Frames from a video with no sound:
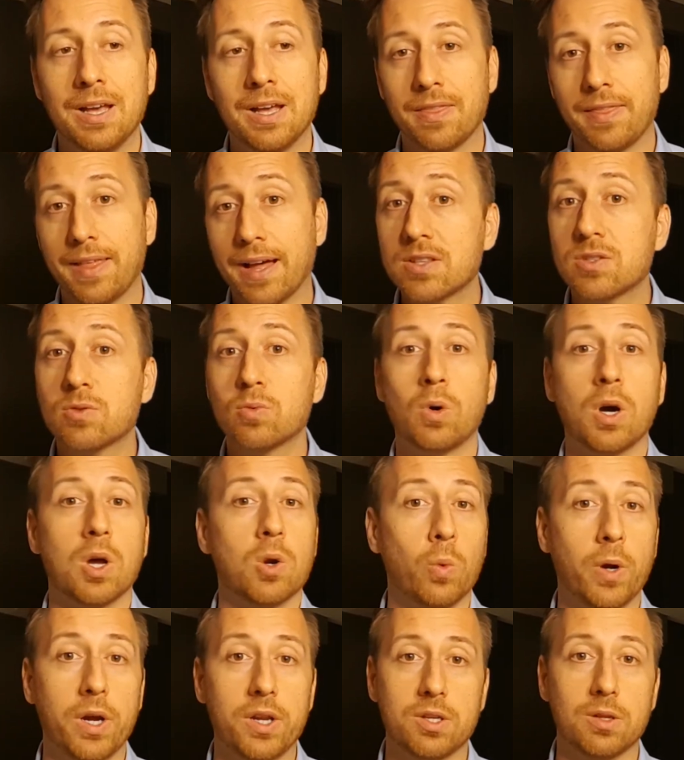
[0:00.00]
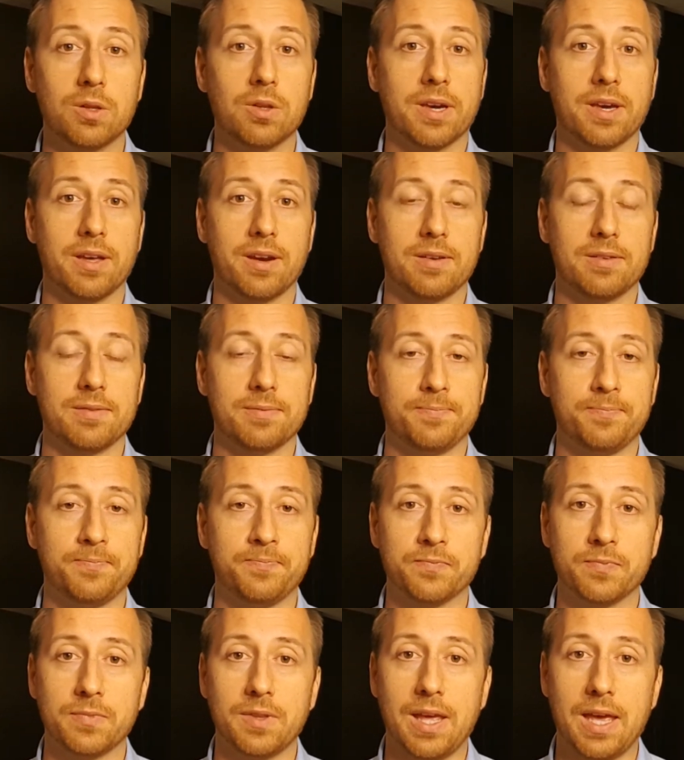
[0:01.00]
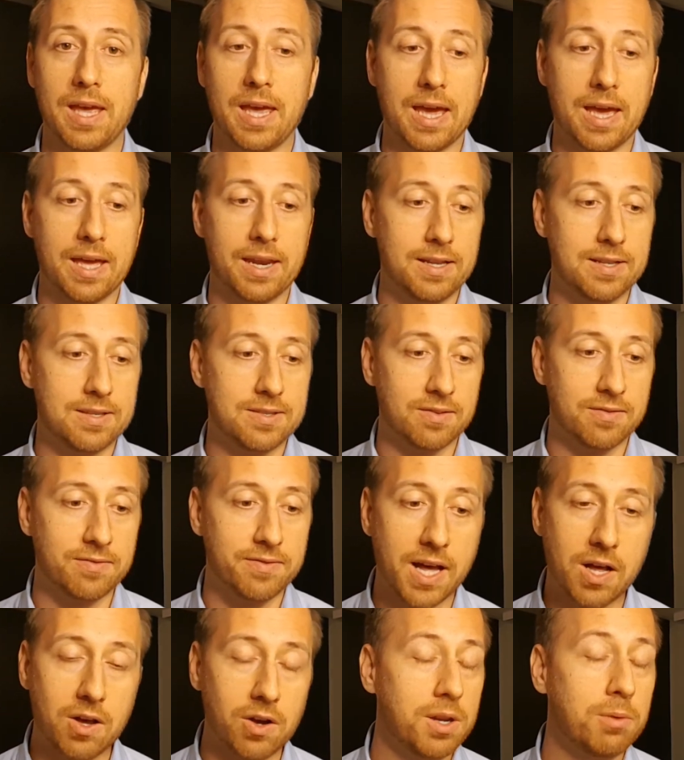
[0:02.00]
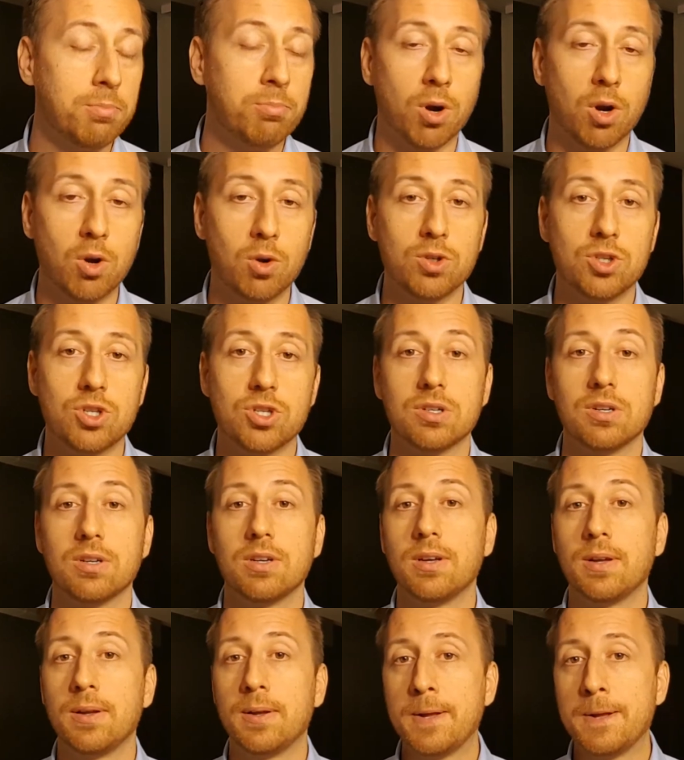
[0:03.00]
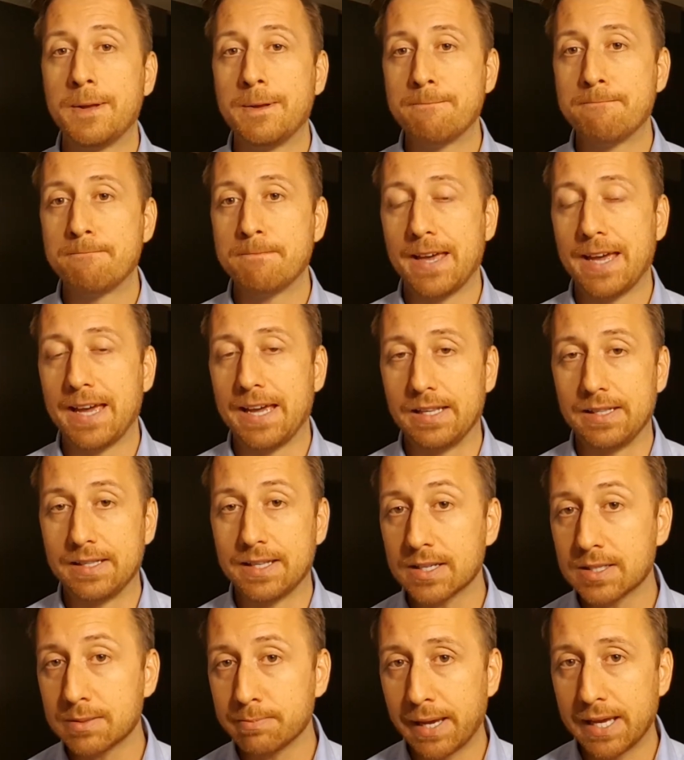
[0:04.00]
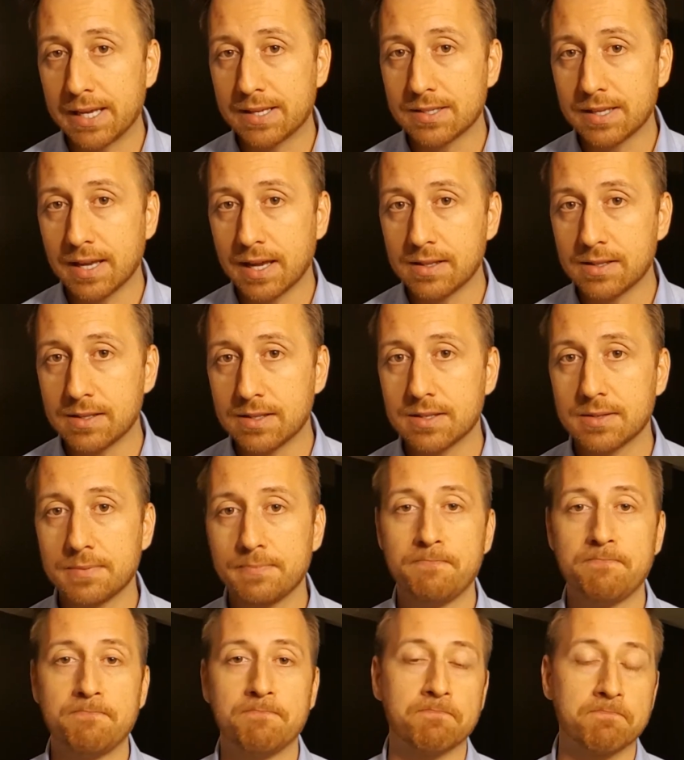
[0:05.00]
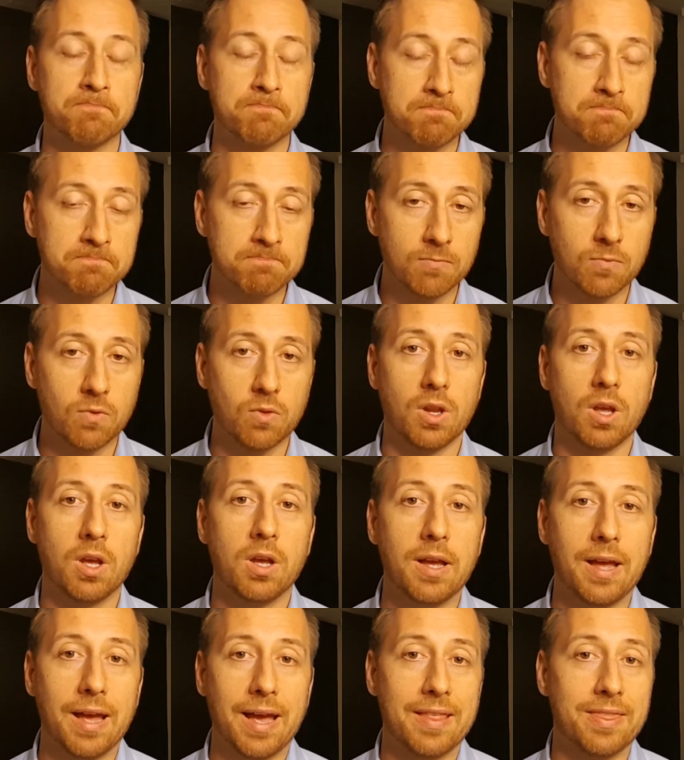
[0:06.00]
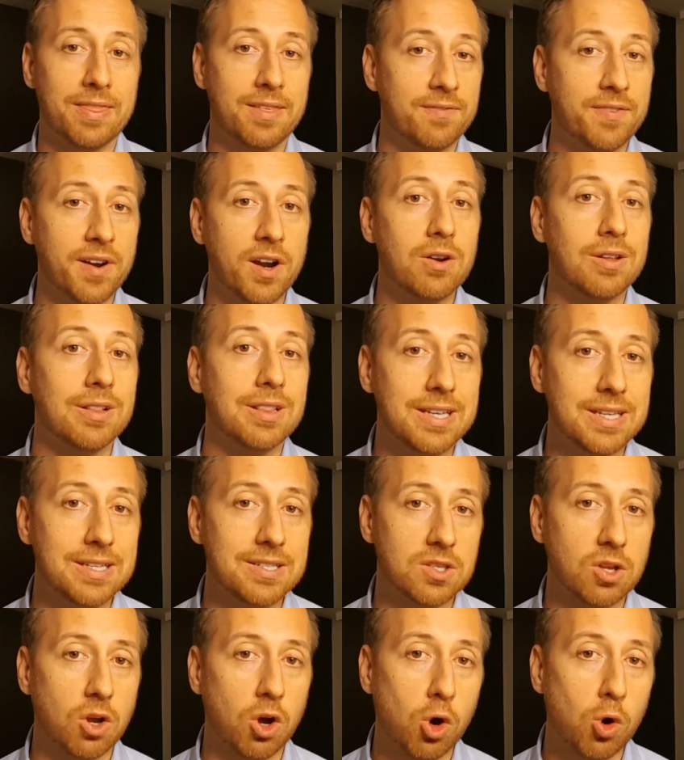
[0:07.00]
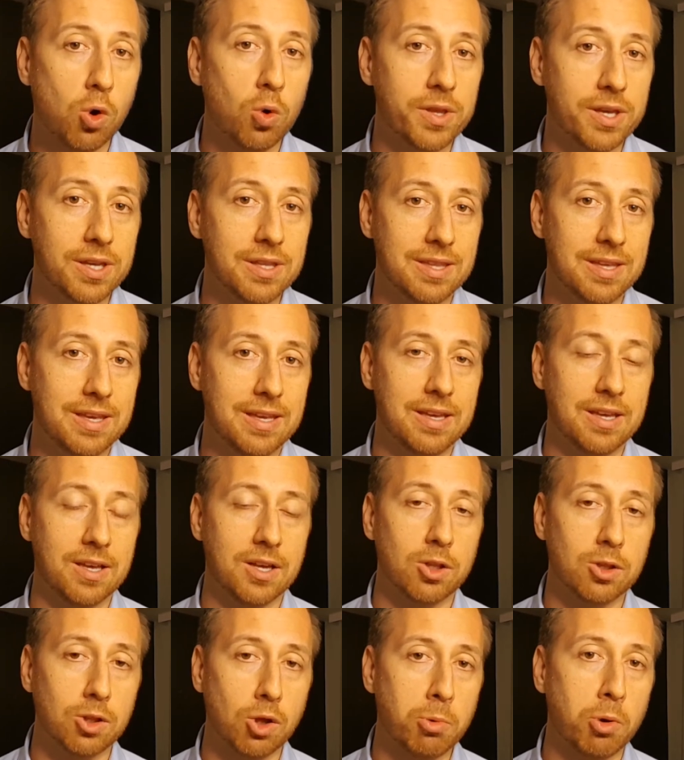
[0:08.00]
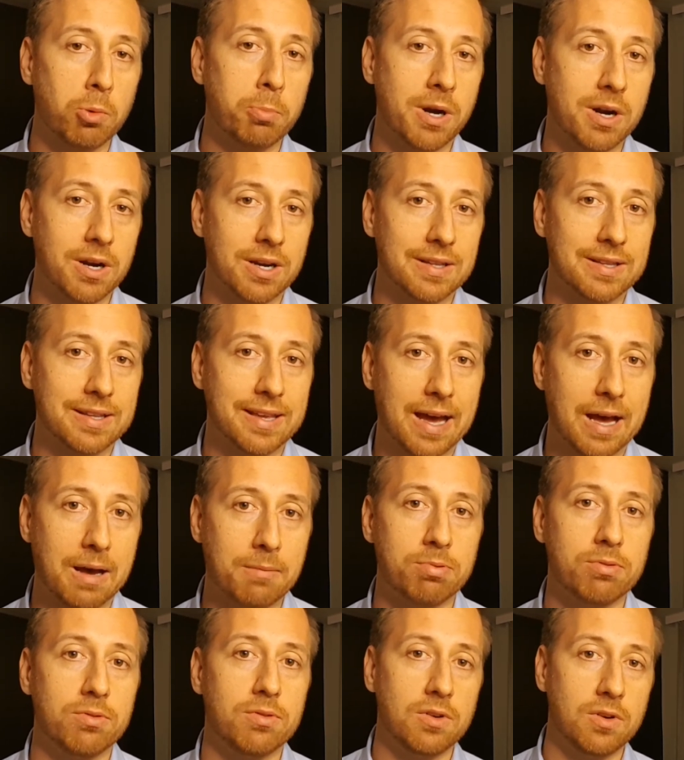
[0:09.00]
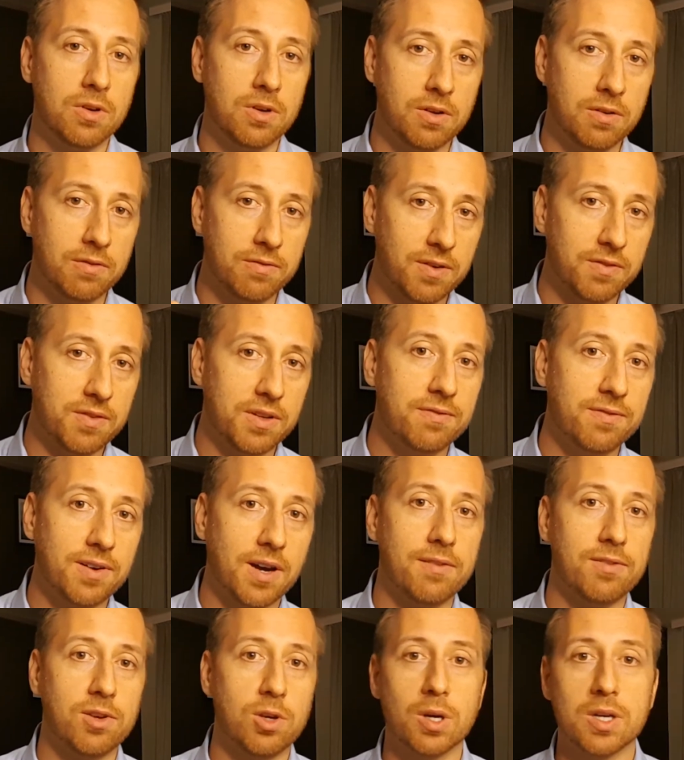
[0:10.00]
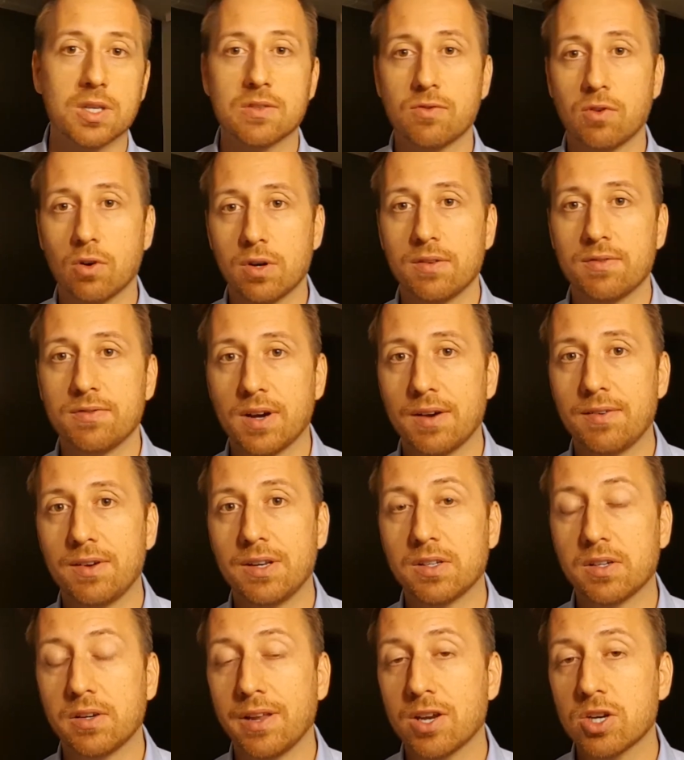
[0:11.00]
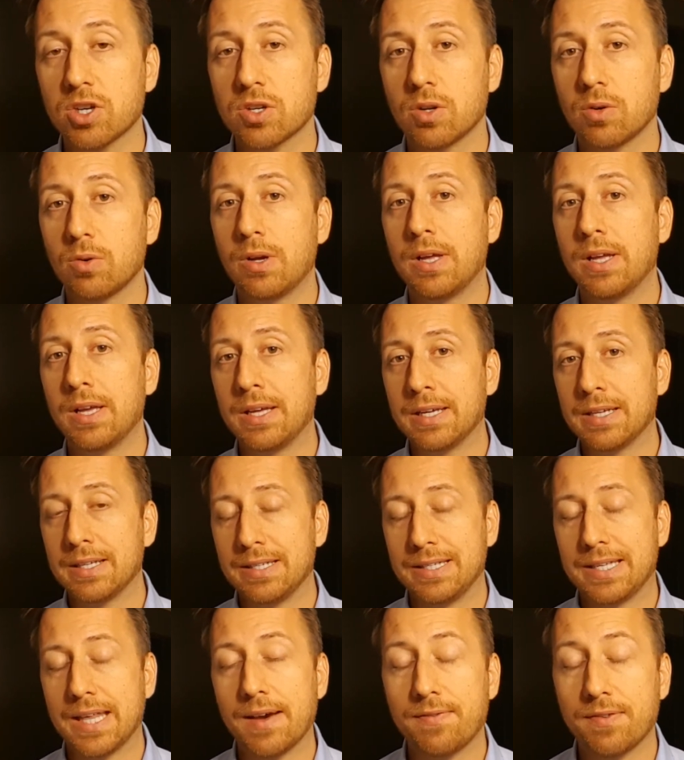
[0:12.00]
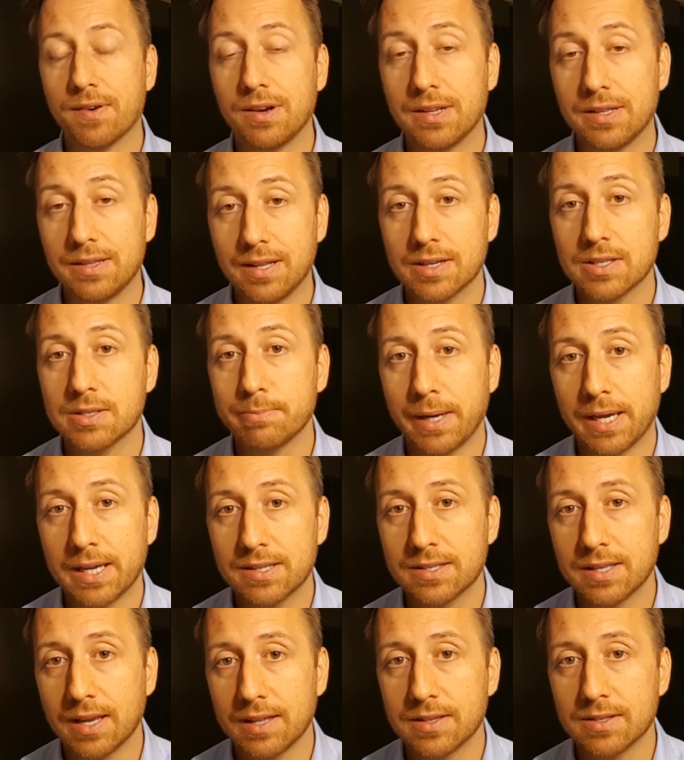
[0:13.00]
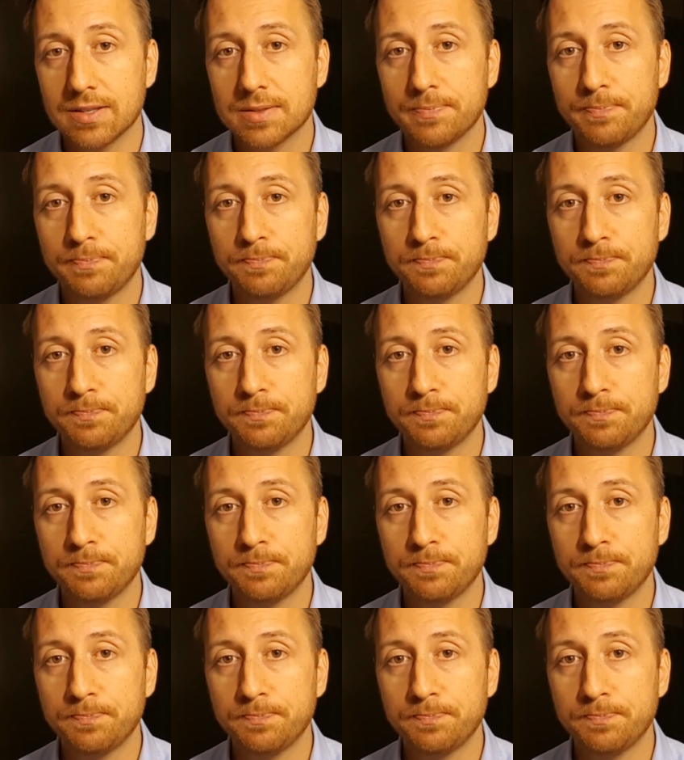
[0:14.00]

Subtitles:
That's one way to look at it. And it's a valid approach. It does make sense. At the very least, holding the global market cap, 55 US, 45 international, definitely does make sense.